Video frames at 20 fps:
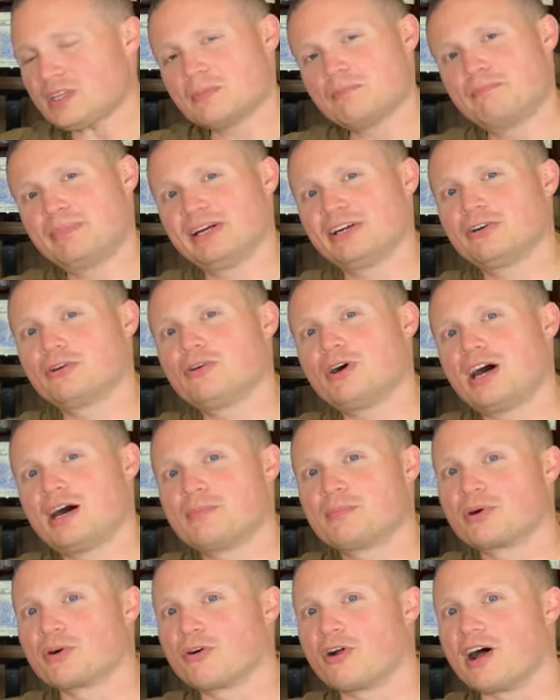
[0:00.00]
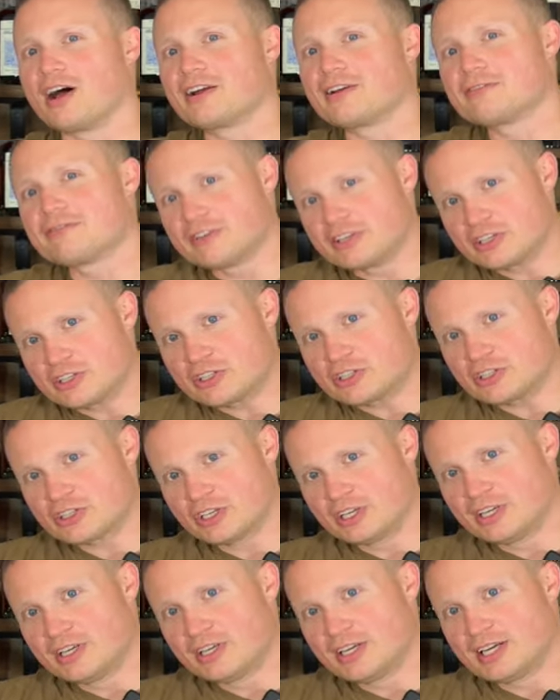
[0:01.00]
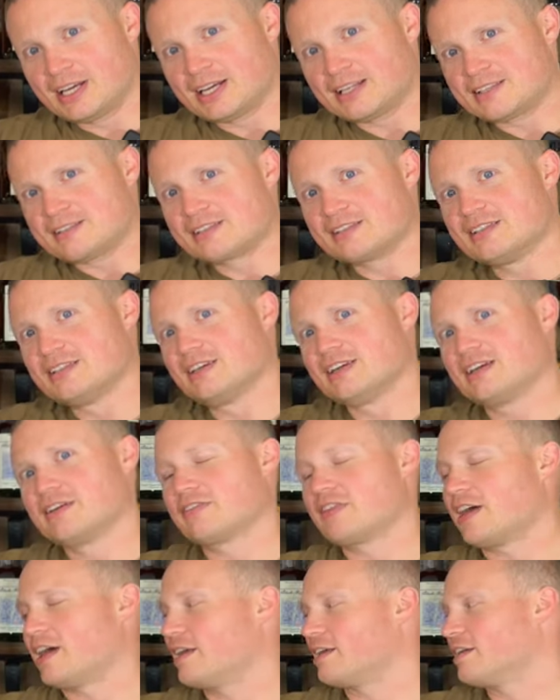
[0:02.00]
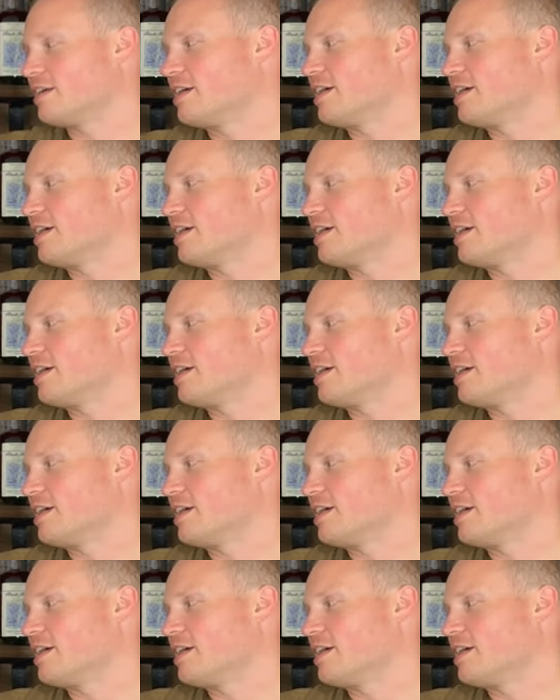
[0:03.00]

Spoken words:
Barrel Ambarana finish and seeing if that